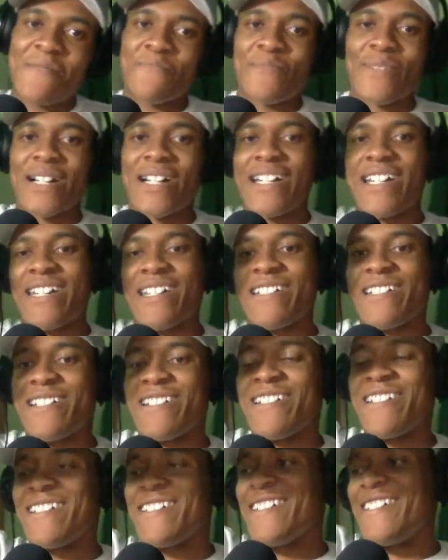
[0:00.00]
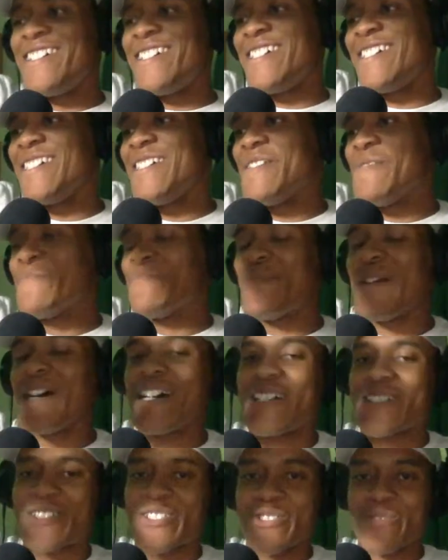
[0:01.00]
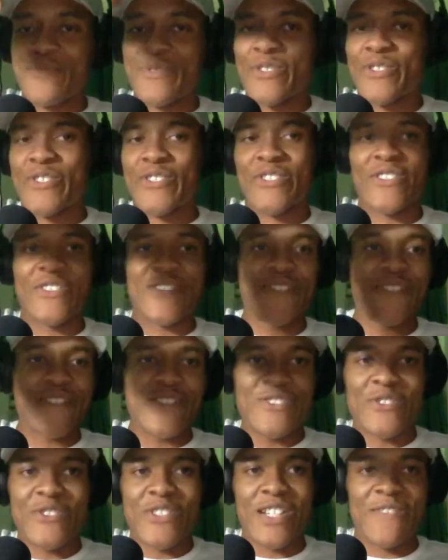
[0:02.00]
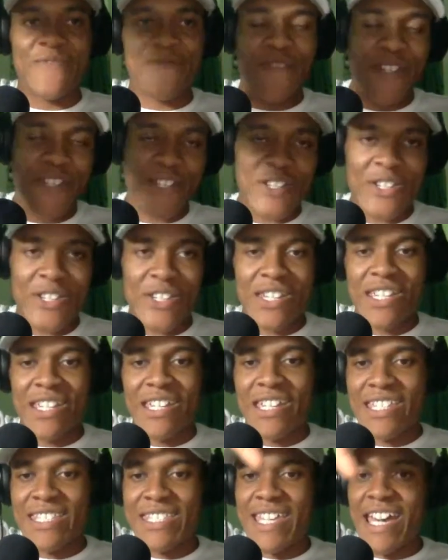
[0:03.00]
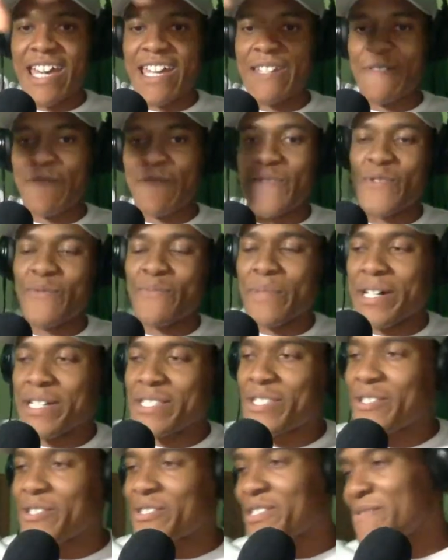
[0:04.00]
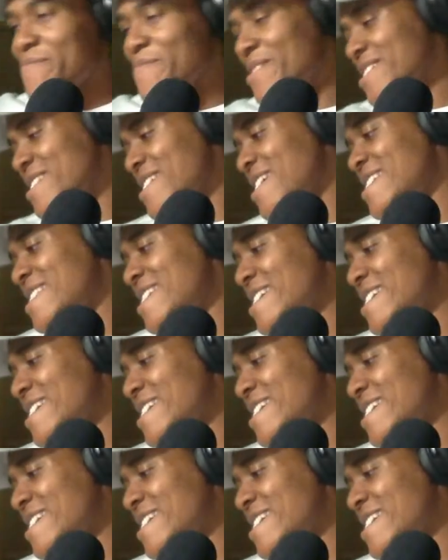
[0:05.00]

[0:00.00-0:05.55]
By by October, or you're trying to finish that in a few months or something like that.